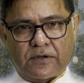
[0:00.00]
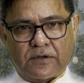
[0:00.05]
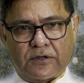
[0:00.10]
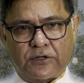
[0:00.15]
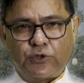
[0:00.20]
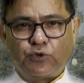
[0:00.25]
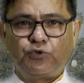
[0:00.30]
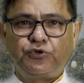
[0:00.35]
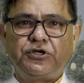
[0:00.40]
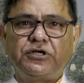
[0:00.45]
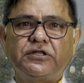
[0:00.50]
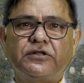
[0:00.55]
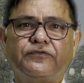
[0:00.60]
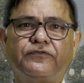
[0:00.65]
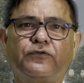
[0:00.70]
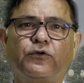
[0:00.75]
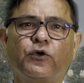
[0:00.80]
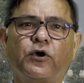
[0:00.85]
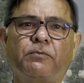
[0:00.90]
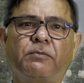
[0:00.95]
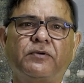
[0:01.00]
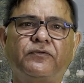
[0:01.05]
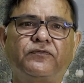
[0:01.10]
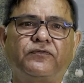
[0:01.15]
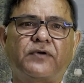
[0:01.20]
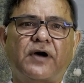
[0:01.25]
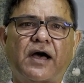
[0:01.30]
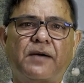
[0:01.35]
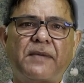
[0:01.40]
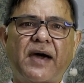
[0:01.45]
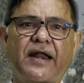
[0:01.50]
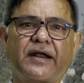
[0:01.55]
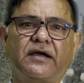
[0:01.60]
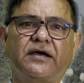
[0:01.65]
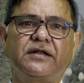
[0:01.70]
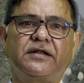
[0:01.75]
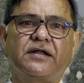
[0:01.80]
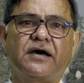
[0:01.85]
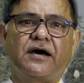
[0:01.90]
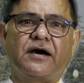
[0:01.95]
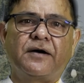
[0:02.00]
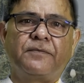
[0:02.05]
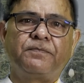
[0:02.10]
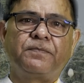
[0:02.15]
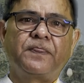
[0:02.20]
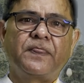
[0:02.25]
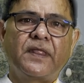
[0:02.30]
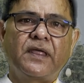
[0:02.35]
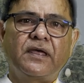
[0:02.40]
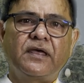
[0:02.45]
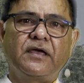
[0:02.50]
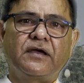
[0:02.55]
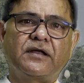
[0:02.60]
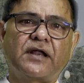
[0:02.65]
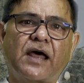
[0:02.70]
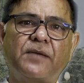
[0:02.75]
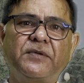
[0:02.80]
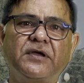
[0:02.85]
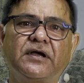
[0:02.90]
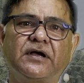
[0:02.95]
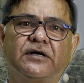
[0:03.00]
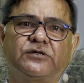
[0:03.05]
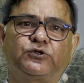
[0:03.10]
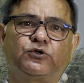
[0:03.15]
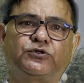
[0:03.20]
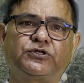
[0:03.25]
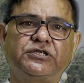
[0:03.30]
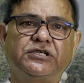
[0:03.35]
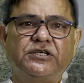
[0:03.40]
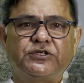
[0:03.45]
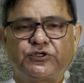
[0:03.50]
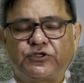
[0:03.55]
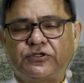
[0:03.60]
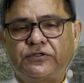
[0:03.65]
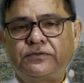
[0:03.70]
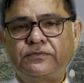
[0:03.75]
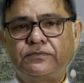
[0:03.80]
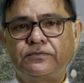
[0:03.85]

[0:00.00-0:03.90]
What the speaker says: using the forum of American Economic Association,